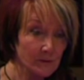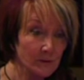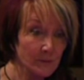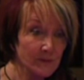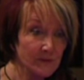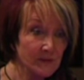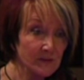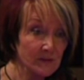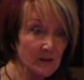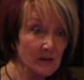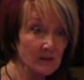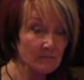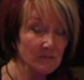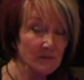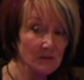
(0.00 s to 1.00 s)
The copper said,
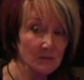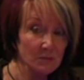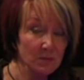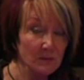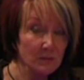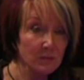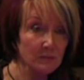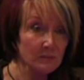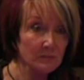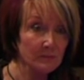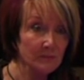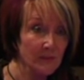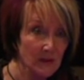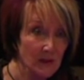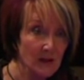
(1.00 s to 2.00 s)
no, not a problem.
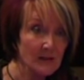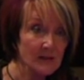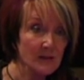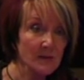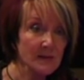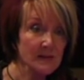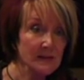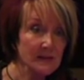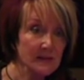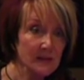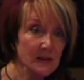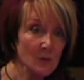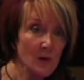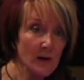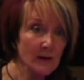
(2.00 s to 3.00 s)
So he sits
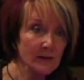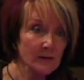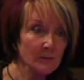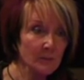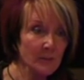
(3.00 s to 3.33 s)
there waiting.